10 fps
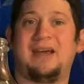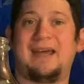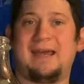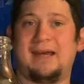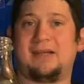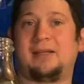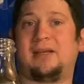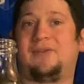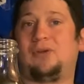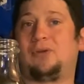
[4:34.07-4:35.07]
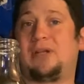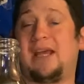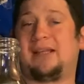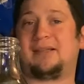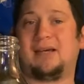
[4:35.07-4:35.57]
And if you
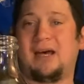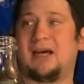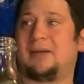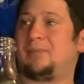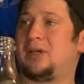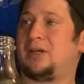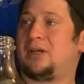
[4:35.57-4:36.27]
take the time,